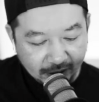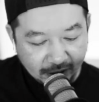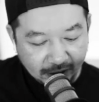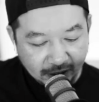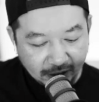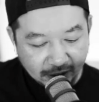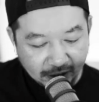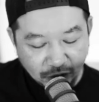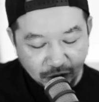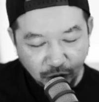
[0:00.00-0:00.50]

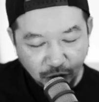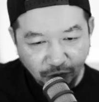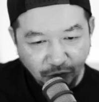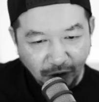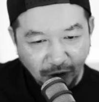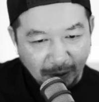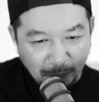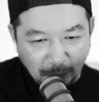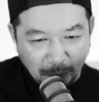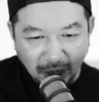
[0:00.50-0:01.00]
just your
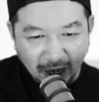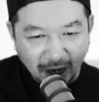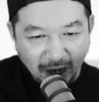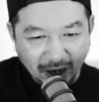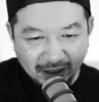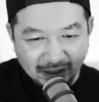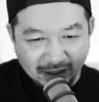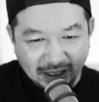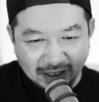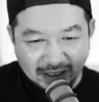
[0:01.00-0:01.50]
front
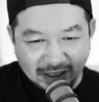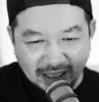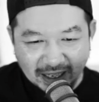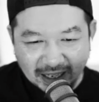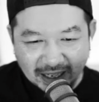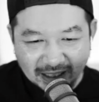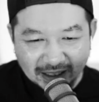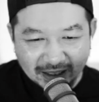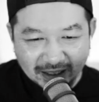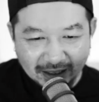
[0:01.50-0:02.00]
bar is just
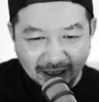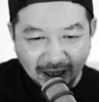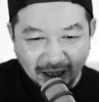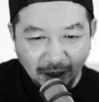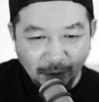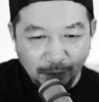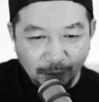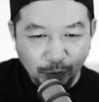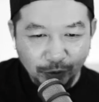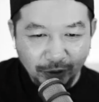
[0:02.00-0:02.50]
eaten
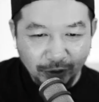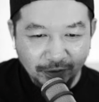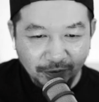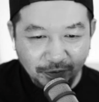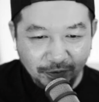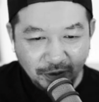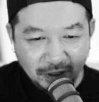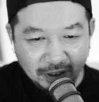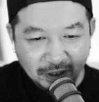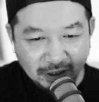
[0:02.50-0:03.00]
up with
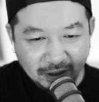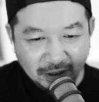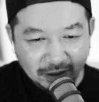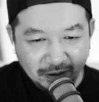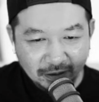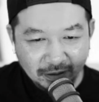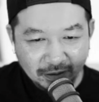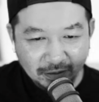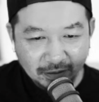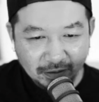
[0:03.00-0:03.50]

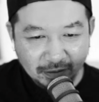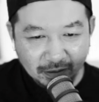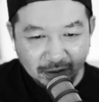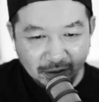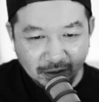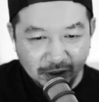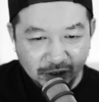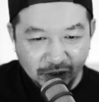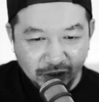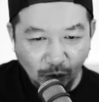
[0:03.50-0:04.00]
fucking
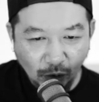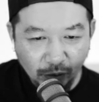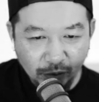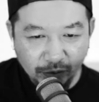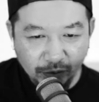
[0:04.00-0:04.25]
stones, like